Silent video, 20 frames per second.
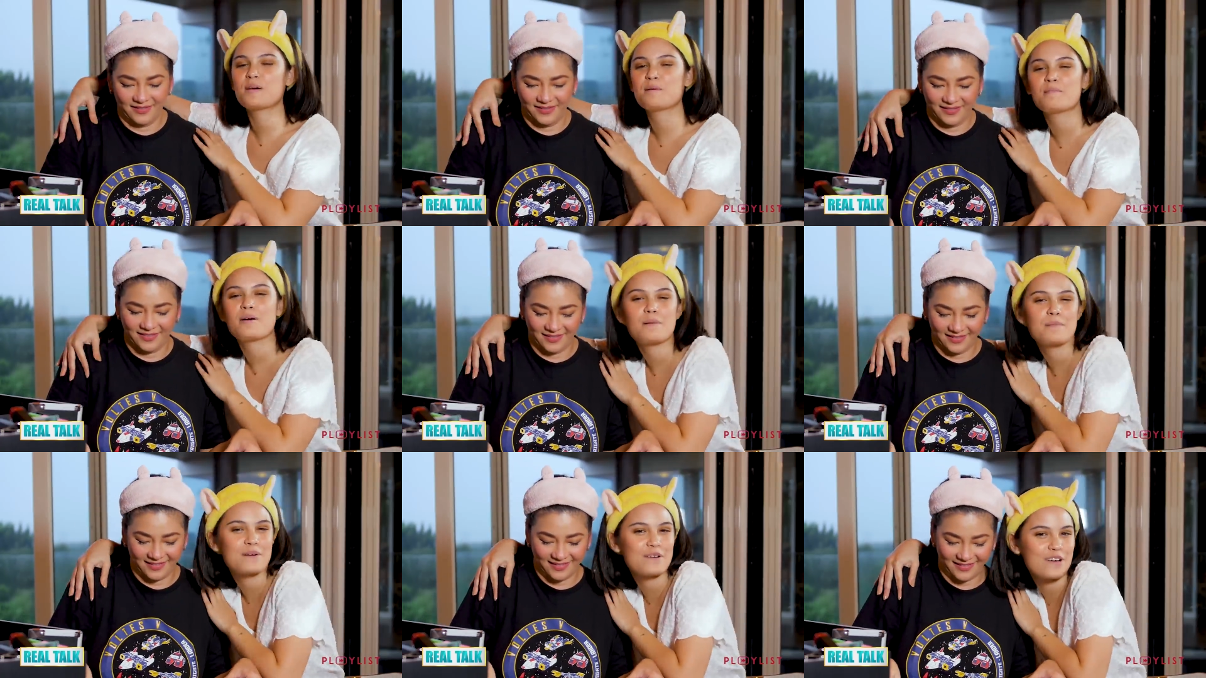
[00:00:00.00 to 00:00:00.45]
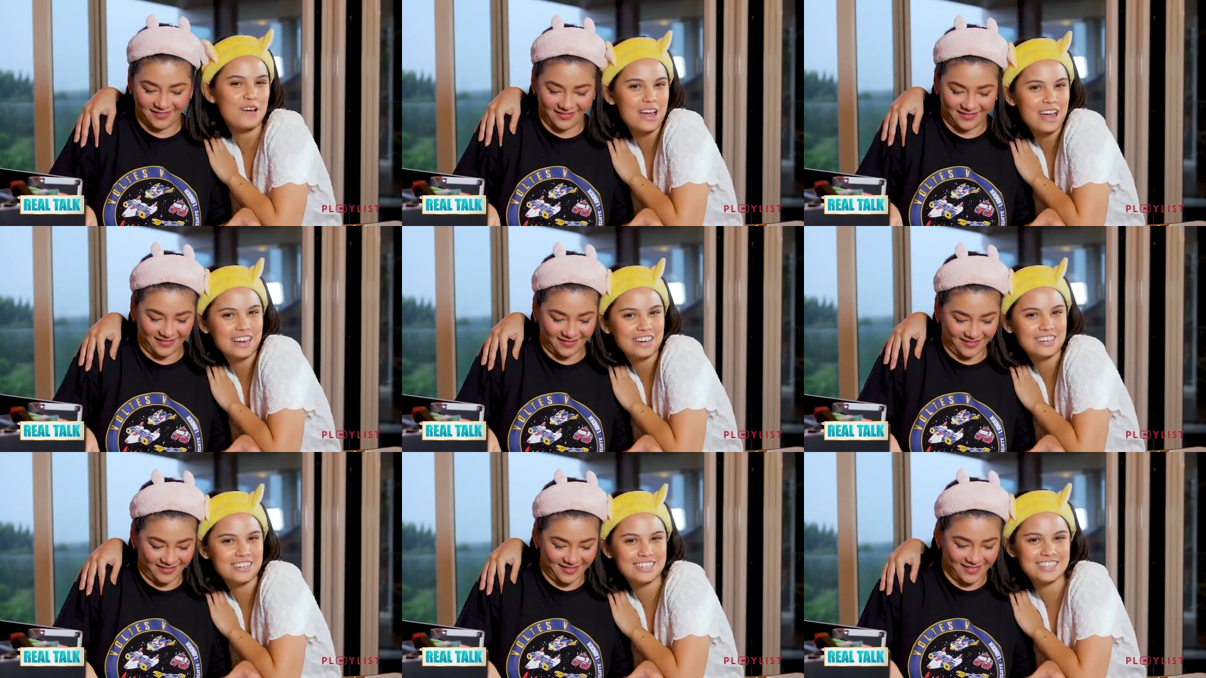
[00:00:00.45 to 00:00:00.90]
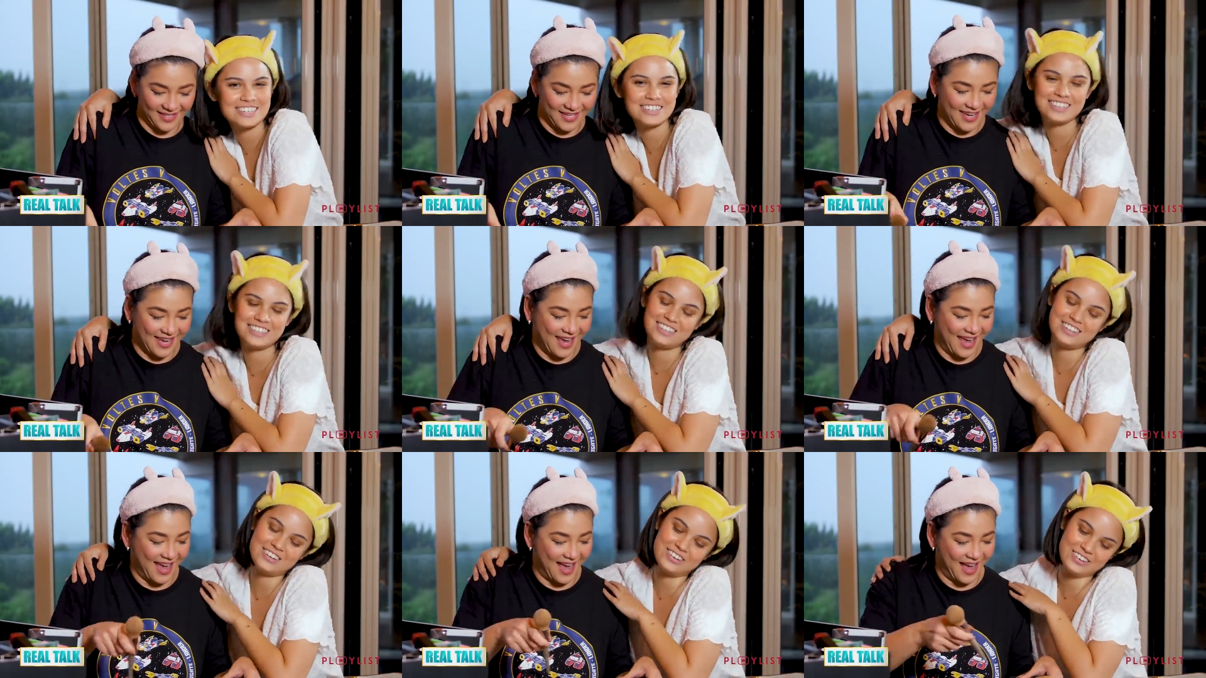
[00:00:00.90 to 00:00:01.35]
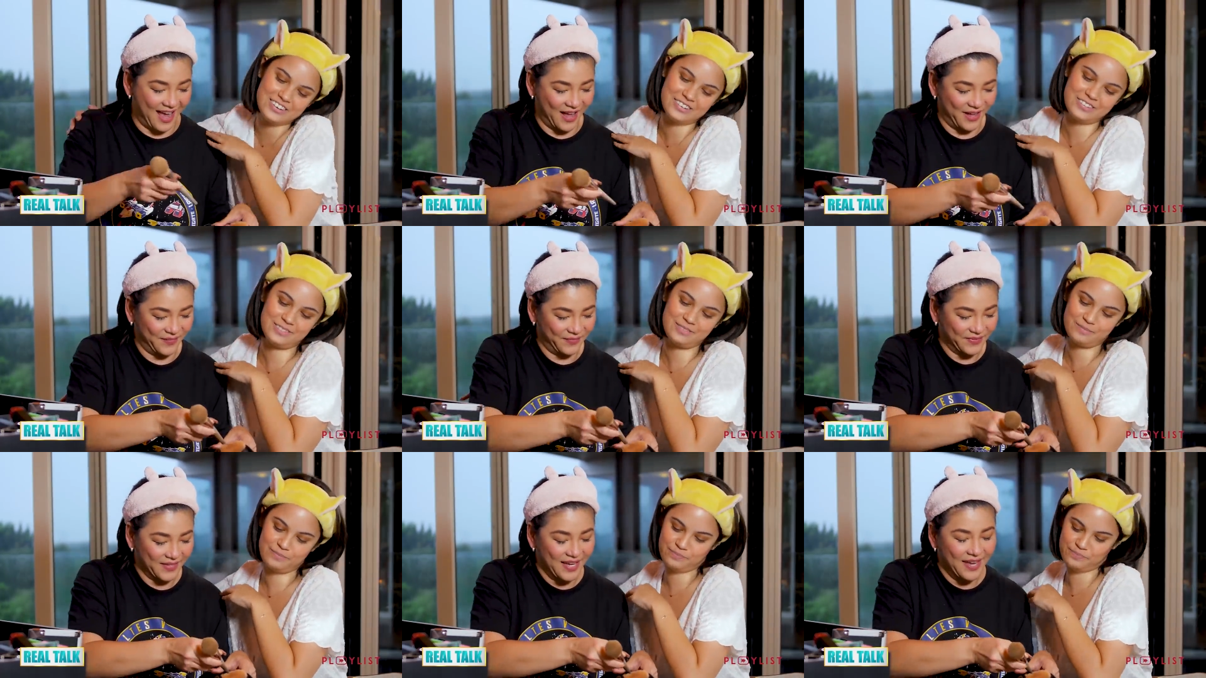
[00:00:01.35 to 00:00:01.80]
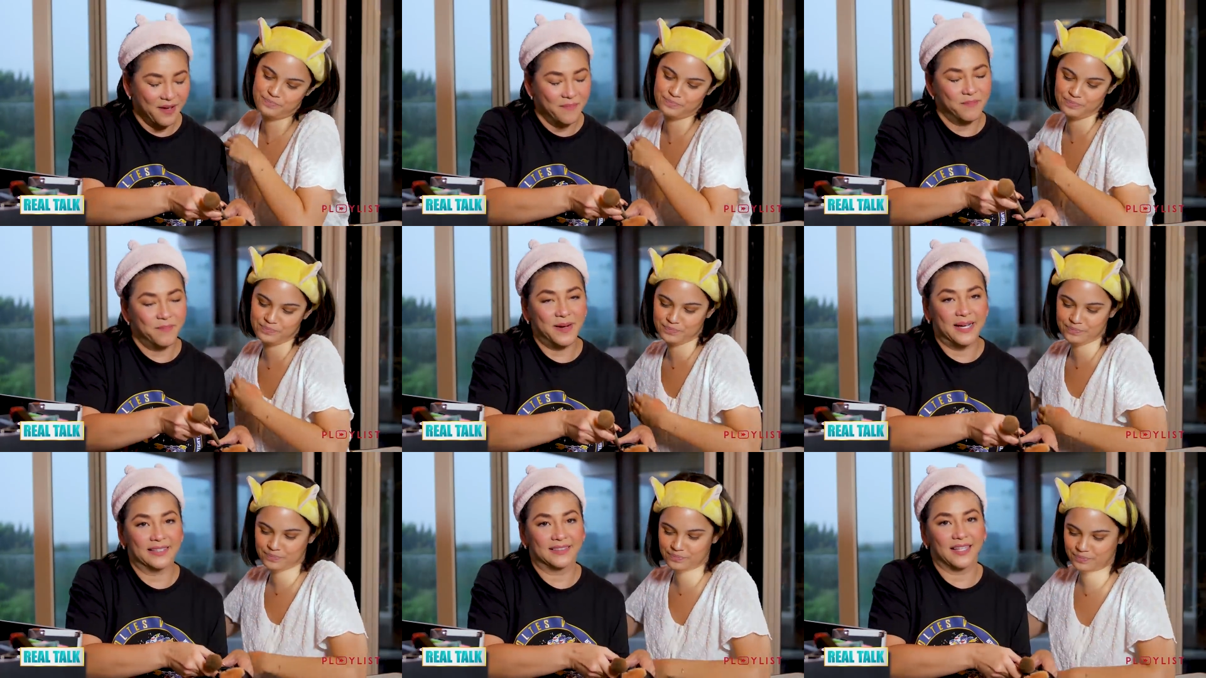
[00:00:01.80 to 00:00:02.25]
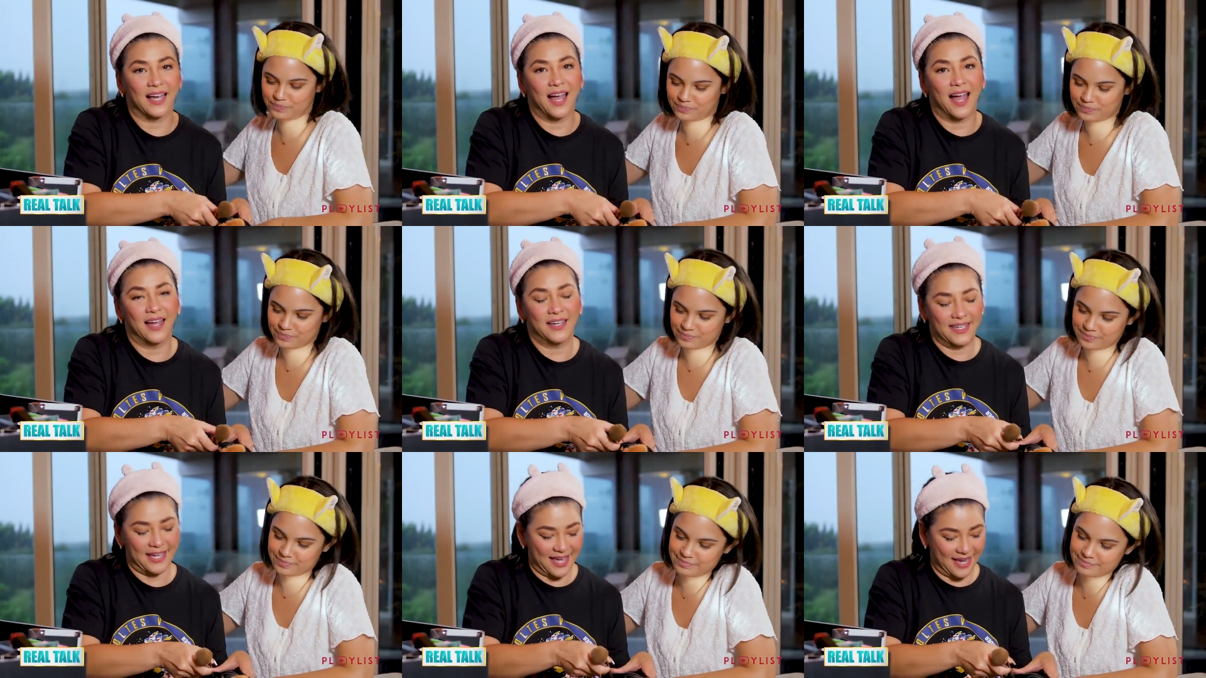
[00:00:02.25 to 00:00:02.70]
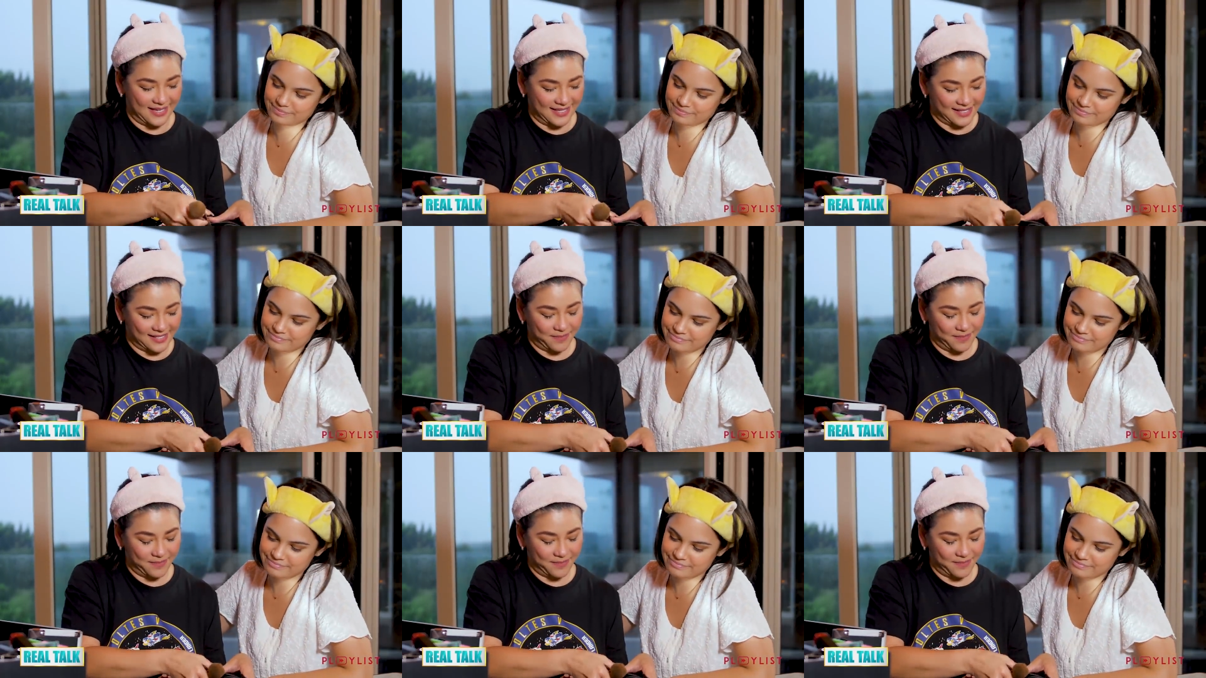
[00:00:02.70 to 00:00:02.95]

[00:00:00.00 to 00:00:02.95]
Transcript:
Speaker 1: Mama Reg. Yeah, but yes,